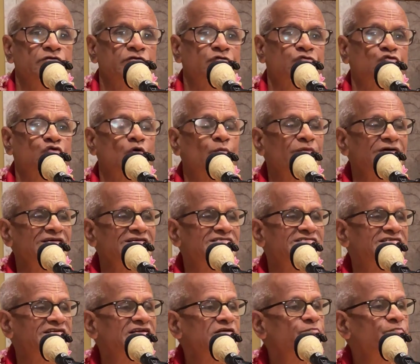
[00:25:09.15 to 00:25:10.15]
so many
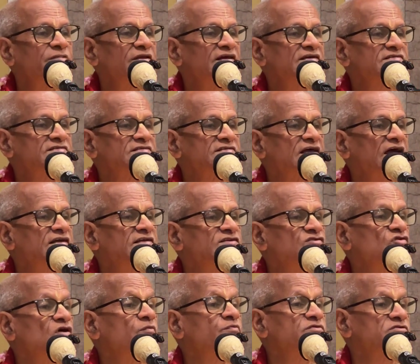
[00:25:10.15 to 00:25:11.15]
sleepless
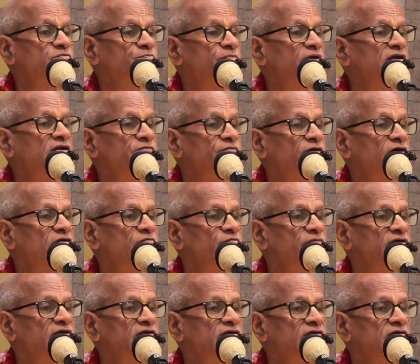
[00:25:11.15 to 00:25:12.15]
nights you have spent for
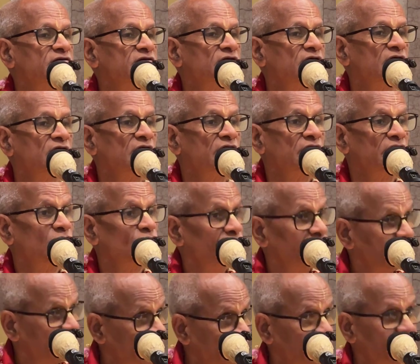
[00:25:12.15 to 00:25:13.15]
me. He
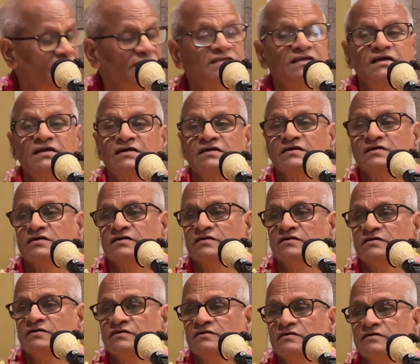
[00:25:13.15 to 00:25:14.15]
will read
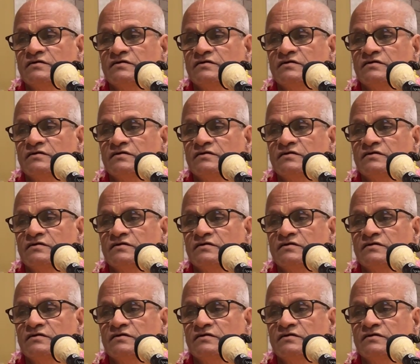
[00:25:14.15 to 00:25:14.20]
everything,